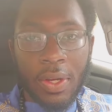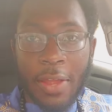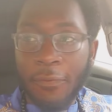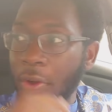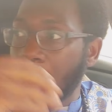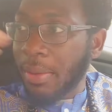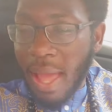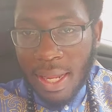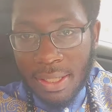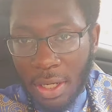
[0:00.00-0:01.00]
They falling
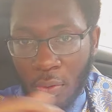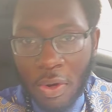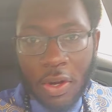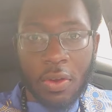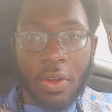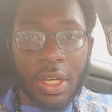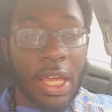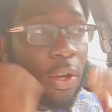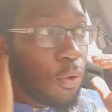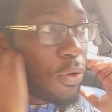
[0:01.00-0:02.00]
back into the world.
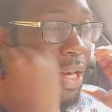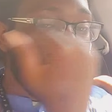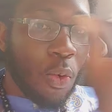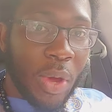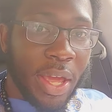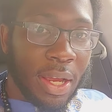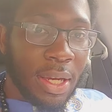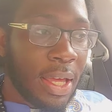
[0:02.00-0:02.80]
They losing that wit.